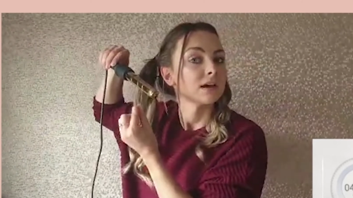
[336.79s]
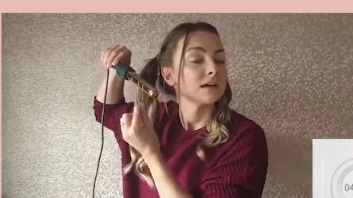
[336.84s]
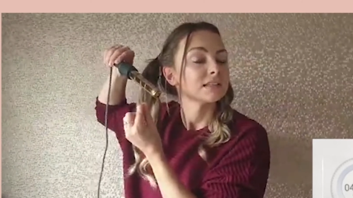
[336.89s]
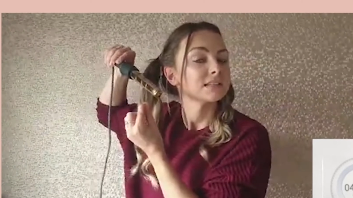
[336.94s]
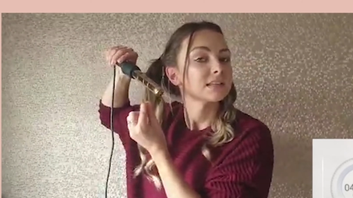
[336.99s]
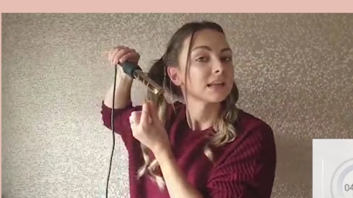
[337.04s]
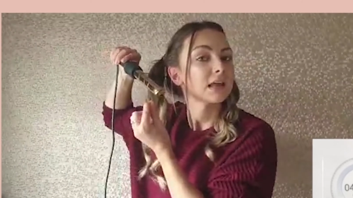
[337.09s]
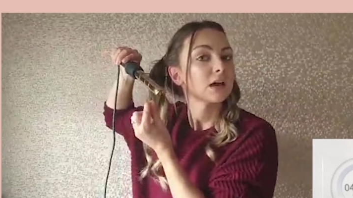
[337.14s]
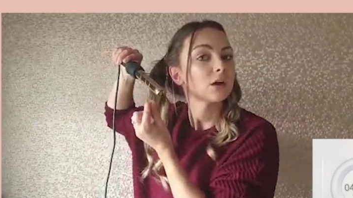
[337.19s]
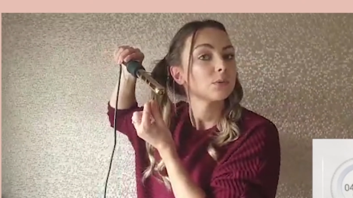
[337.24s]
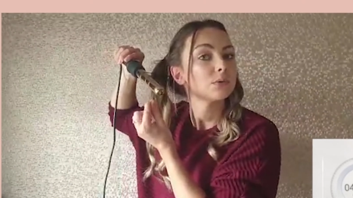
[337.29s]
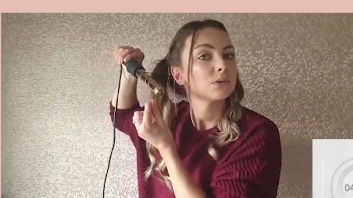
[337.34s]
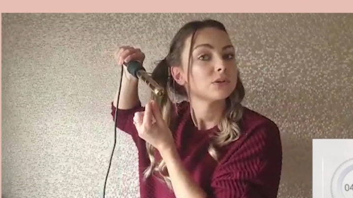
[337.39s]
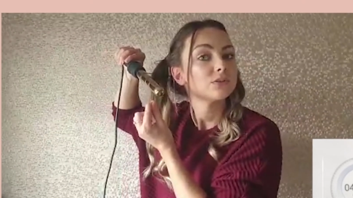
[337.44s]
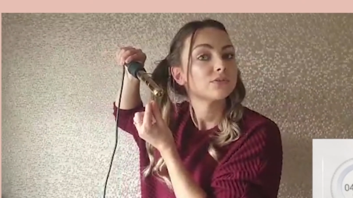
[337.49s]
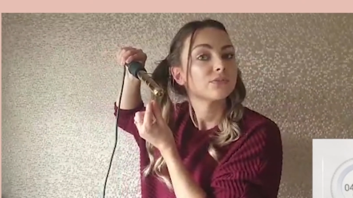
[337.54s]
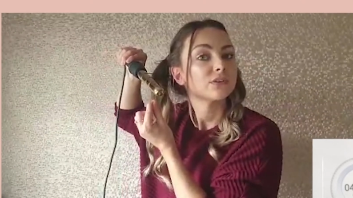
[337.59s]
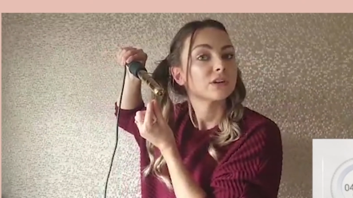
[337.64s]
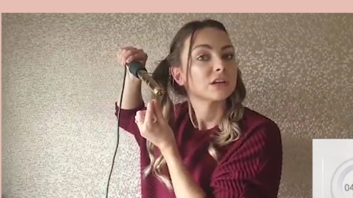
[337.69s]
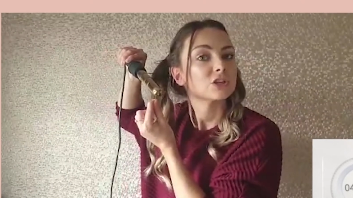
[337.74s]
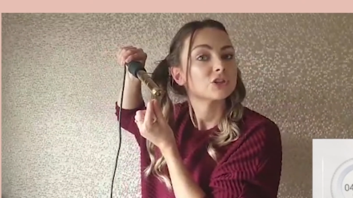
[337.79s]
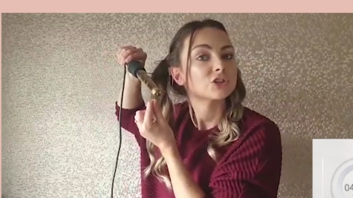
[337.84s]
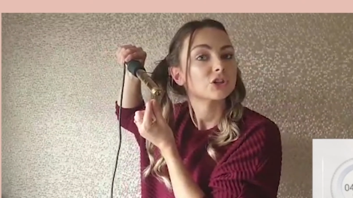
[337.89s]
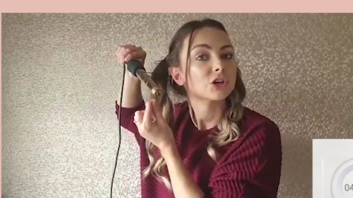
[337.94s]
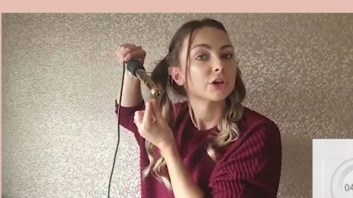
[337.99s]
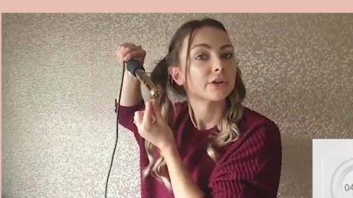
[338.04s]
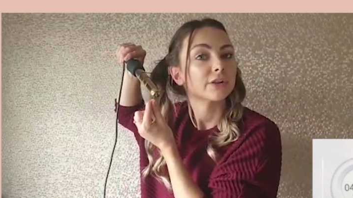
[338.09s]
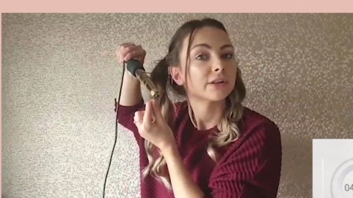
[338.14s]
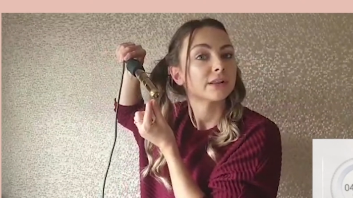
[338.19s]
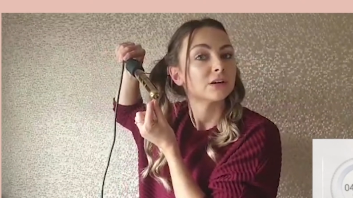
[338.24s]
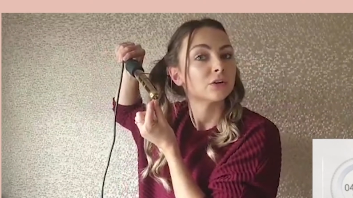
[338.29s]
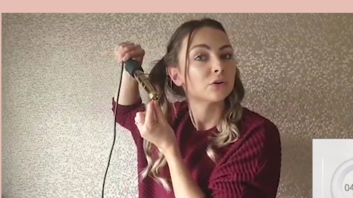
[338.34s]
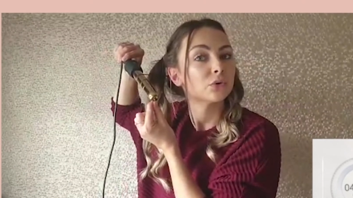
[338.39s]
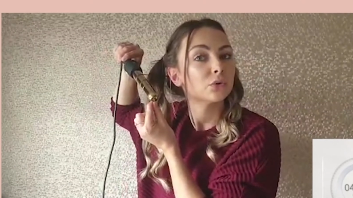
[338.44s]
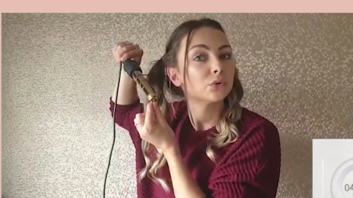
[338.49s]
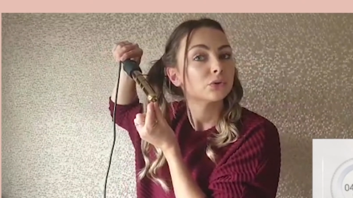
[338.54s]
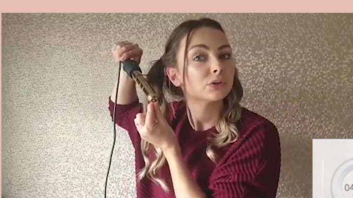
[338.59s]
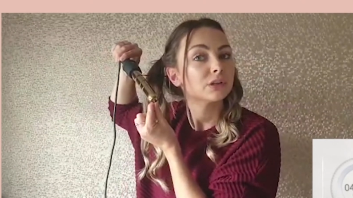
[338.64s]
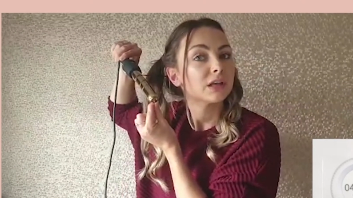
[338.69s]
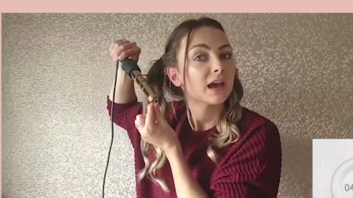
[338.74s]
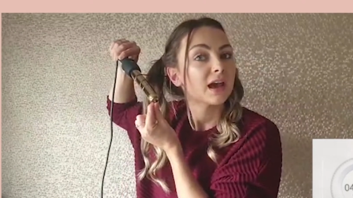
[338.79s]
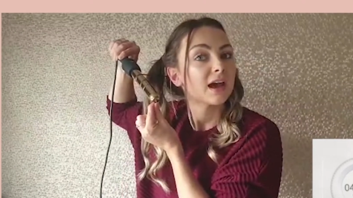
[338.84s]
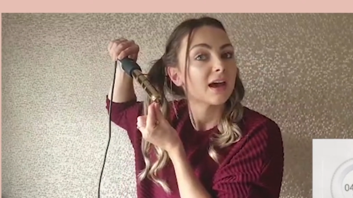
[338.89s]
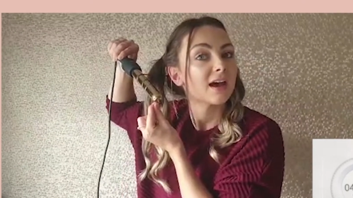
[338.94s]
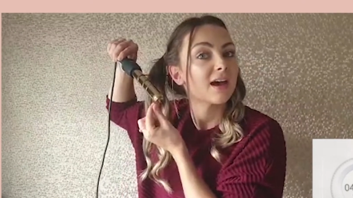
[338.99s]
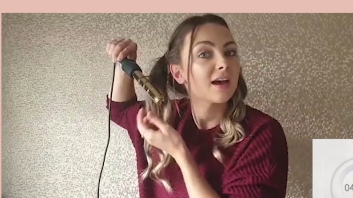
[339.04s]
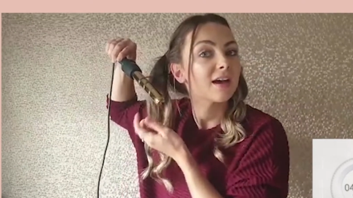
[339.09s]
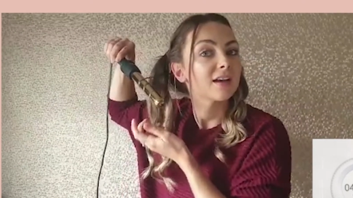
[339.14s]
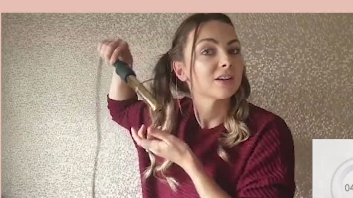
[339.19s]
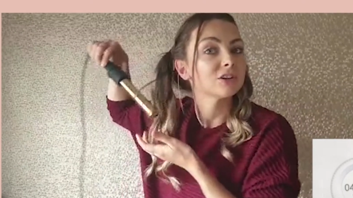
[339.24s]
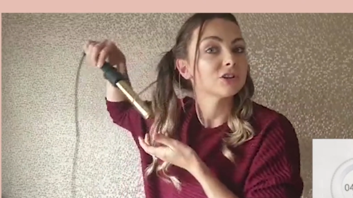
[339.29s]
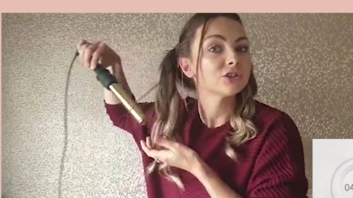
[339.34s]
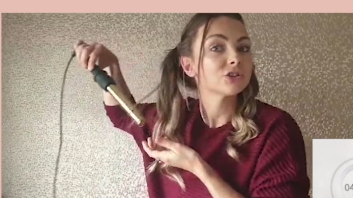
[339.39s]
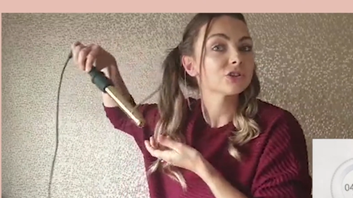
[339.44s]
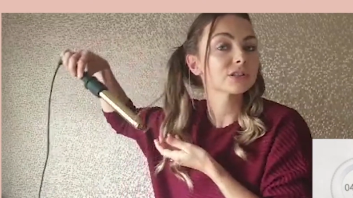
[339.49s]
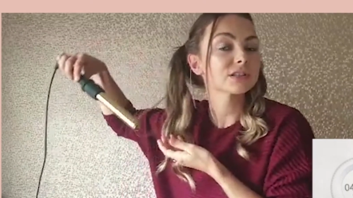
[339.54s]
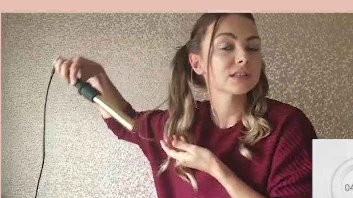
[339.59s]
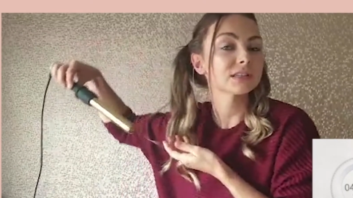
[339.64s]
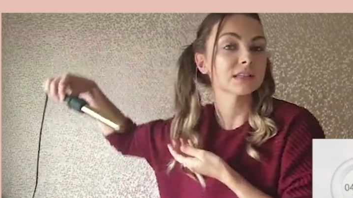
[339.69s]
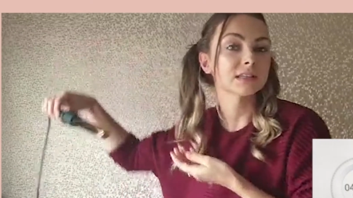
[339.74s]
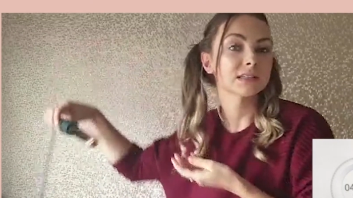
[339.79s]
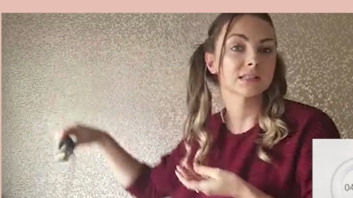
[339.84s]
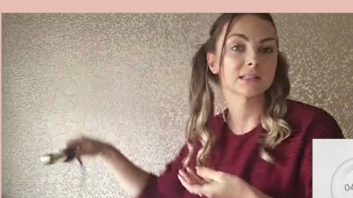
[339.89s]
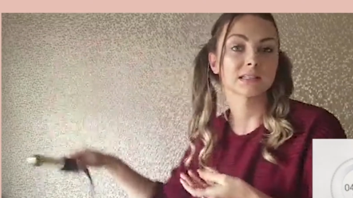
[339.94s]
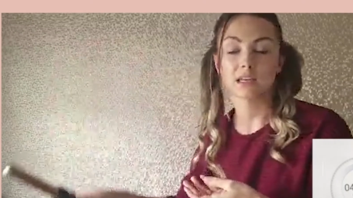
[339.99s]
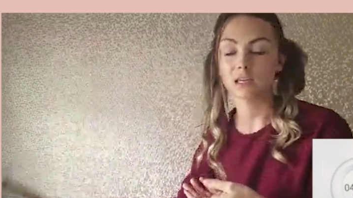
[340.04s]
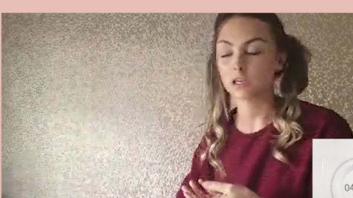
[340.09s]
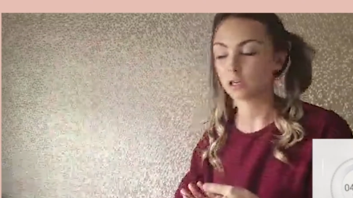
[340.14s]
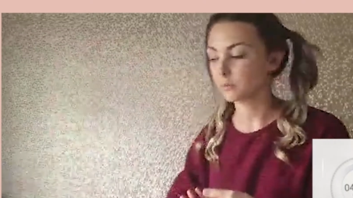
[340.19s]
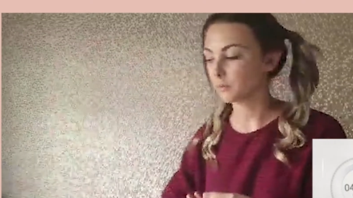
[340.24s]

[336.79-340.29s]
So now when you've finished curling all your hair, you just need to take your